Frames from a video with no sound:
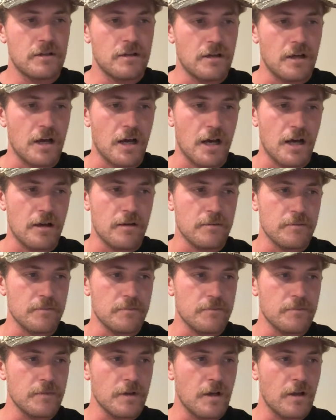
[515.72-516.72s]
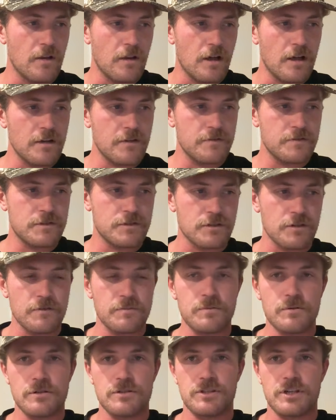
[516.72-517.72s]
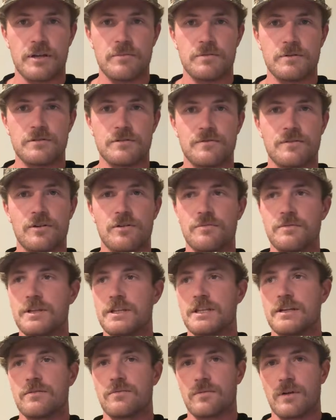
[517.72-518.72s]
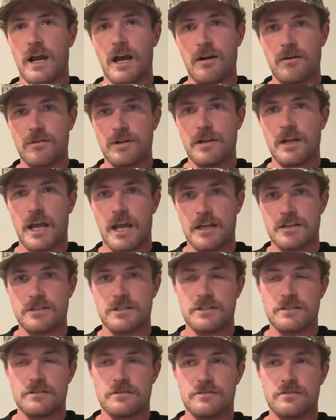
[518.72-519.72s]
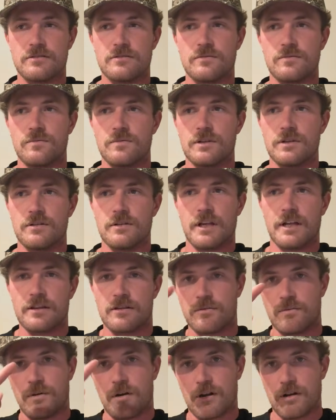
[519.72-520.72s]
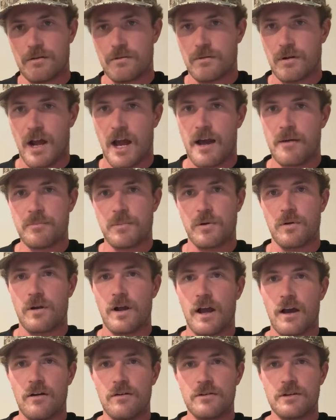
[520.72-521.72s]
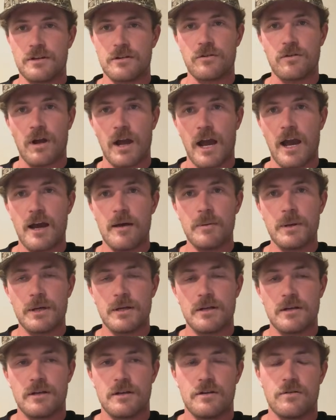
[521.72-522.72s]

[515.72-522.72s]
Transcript: A lot of surfboard shapers have told me that round edges will let the water wrap around and grab,